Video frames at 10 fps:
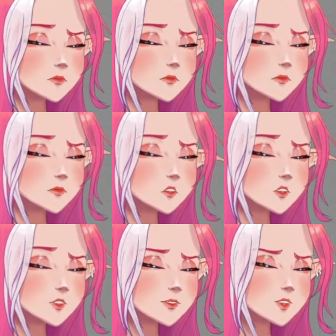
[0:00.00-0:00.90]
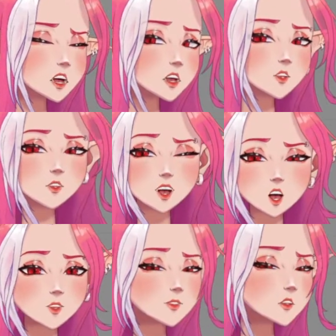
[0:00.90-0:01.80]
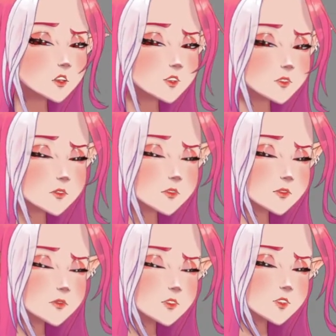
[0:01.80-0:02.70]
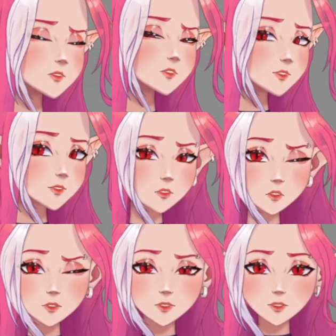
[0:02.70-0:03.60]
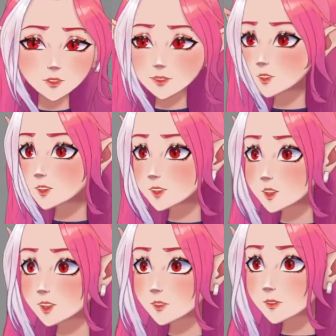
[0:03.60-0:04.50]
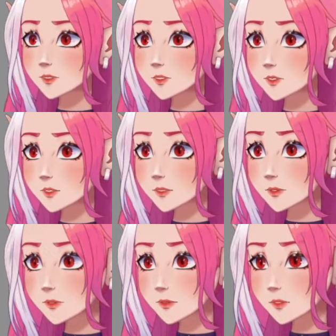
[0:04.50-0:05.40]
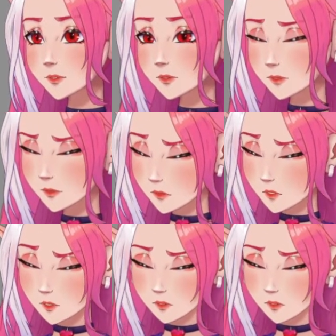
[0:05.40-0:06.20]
All right, did I make art for the dark mantle already? I think I did. Let me see.